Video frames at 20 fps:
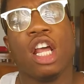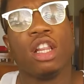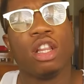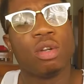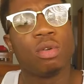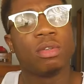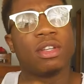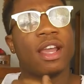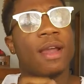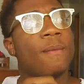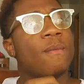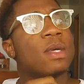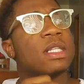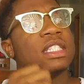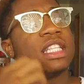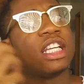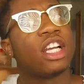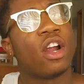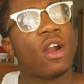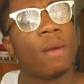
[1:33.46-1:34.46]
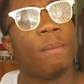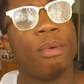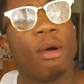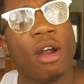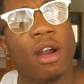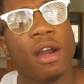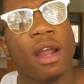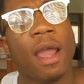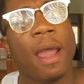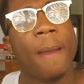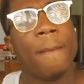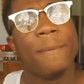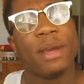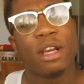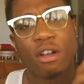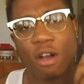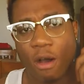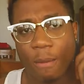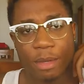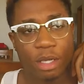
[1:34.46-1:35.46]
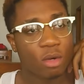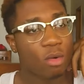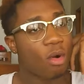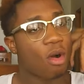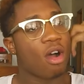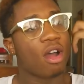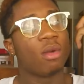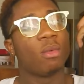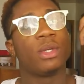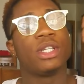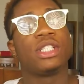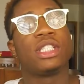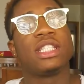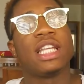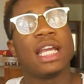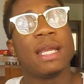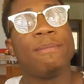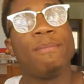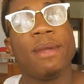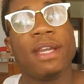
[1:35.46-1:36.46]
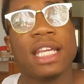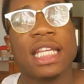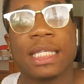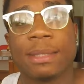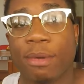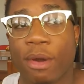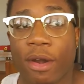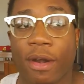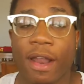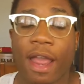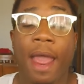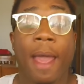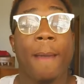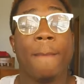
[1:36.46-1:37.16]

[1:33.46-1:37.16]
Little Kim was singing her part, Big Homie Quan was singing Biggie's part.